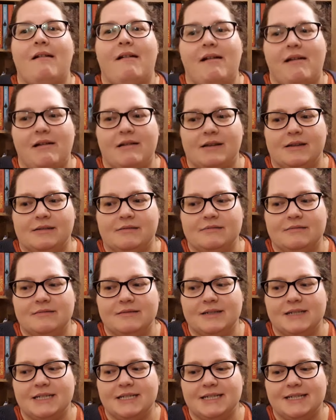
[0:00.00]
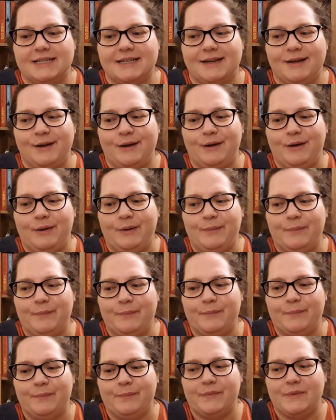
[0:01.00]
and
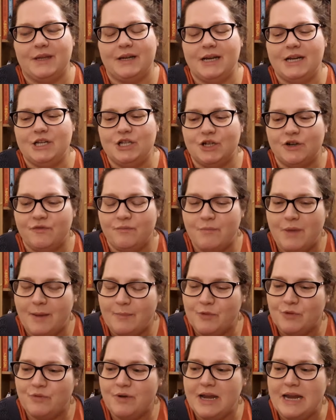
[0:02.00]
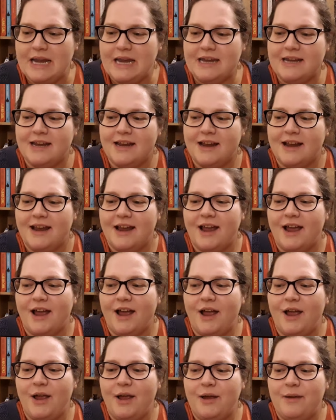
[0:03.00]
um, the nature of memory,
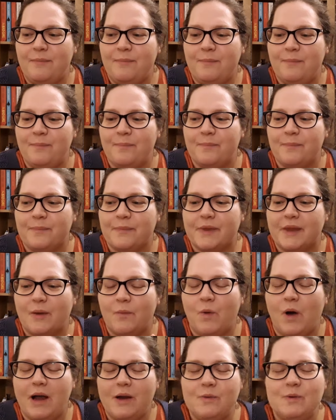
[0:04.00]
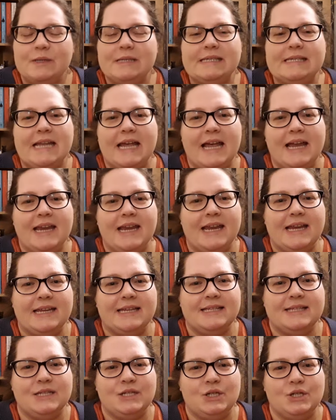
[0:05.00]
um, what I would say
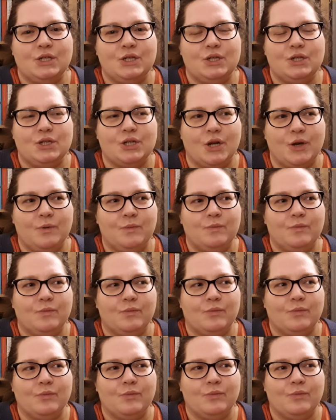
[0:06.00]
is don't